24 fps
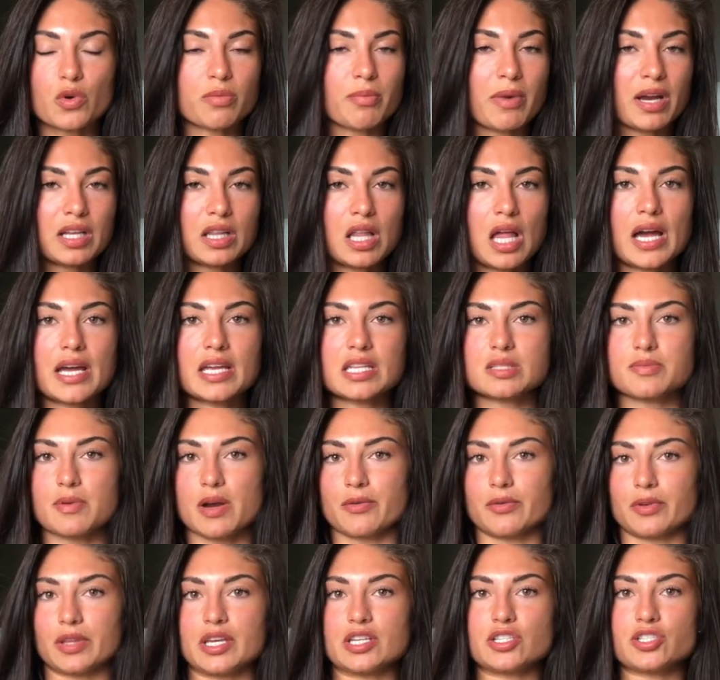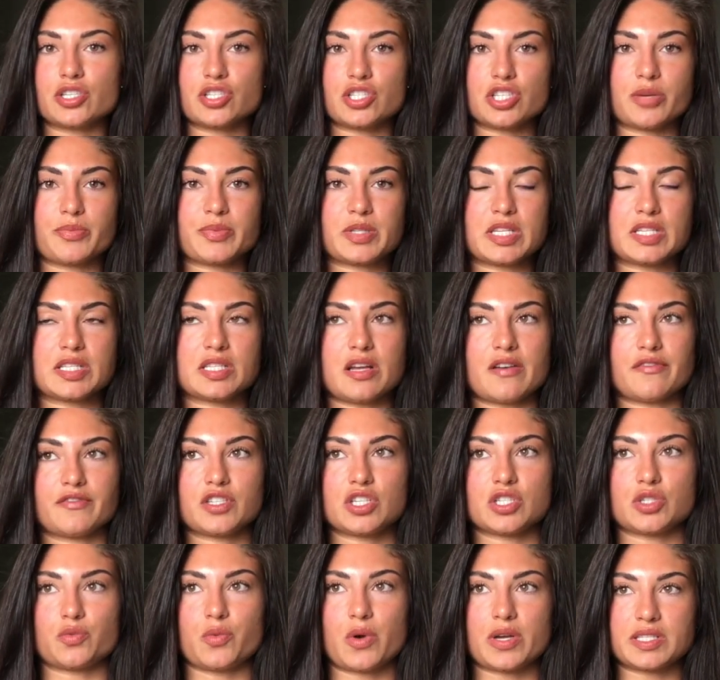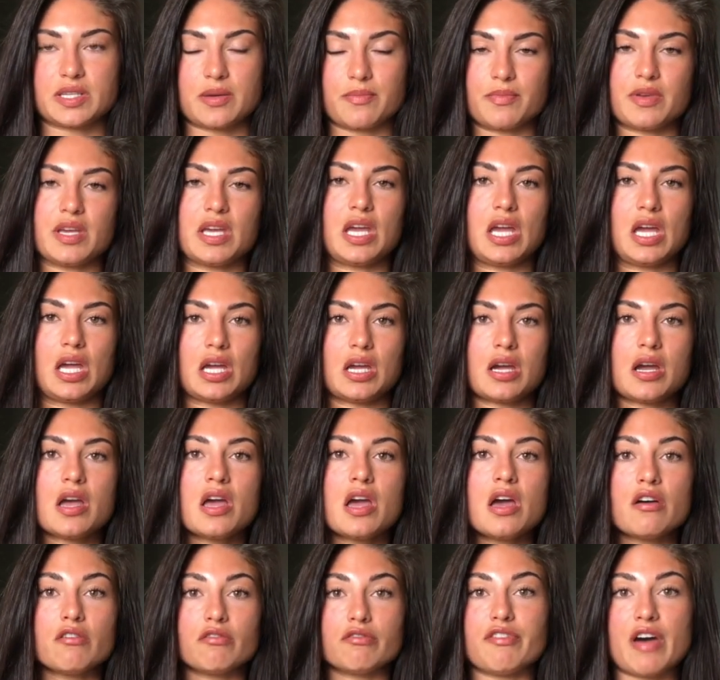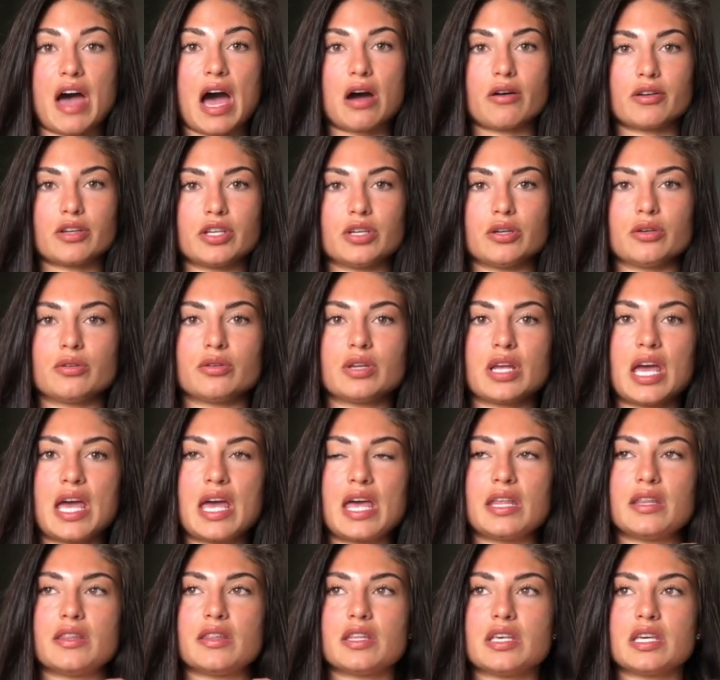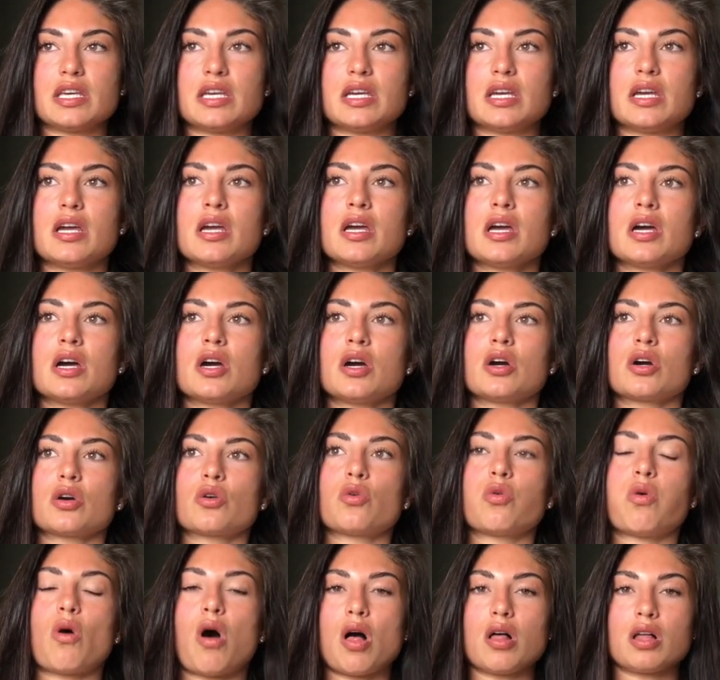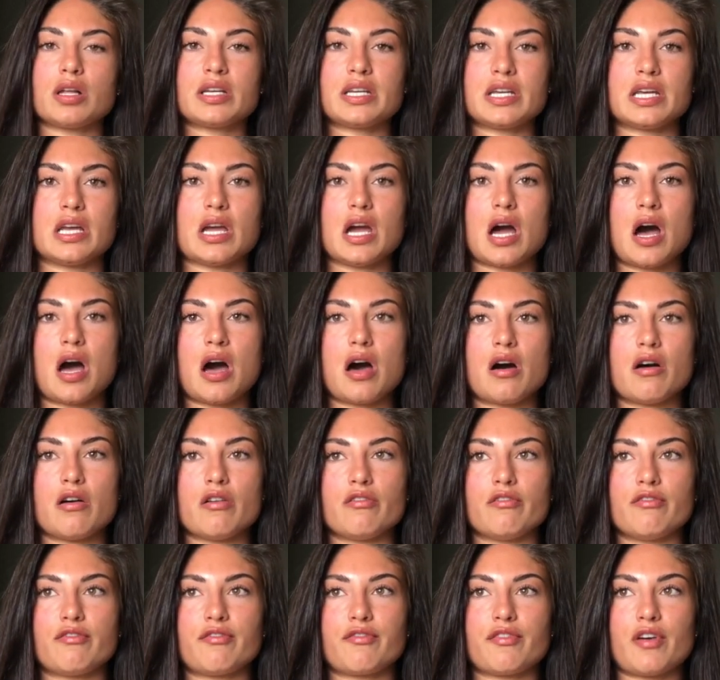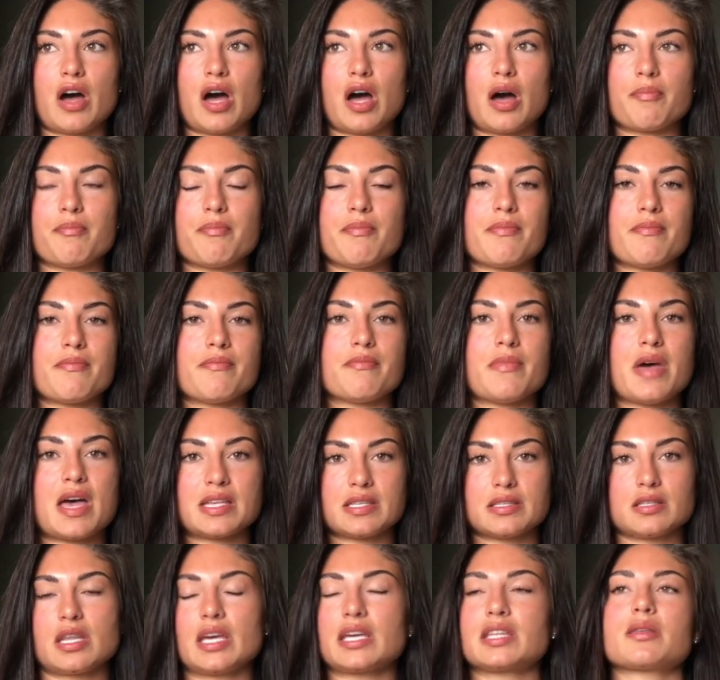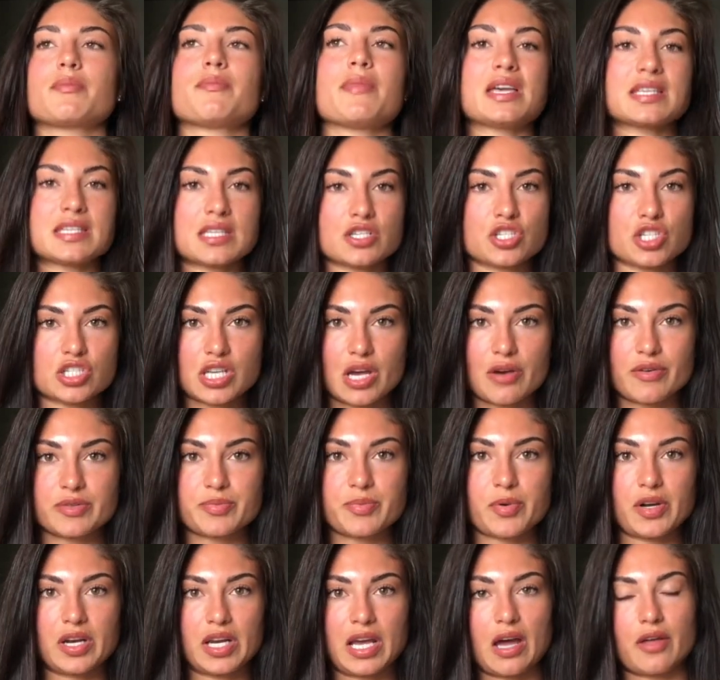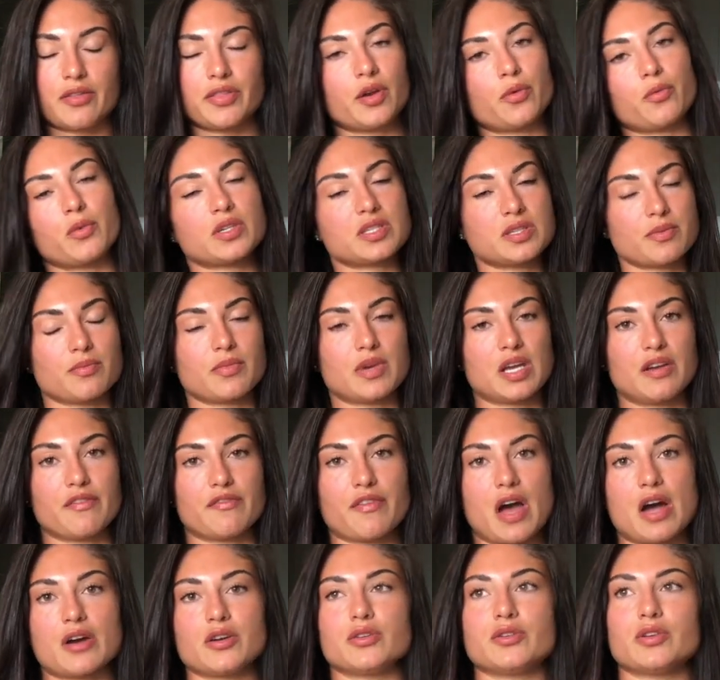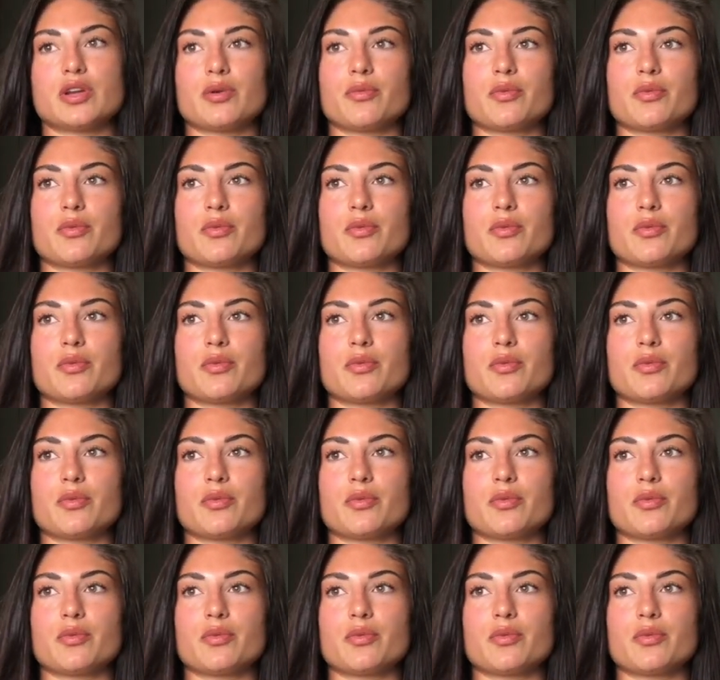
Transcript: with my clients, my relationships and stuff just wasn't being valued, and the quality of the messages I was putting out there wasn't being valued.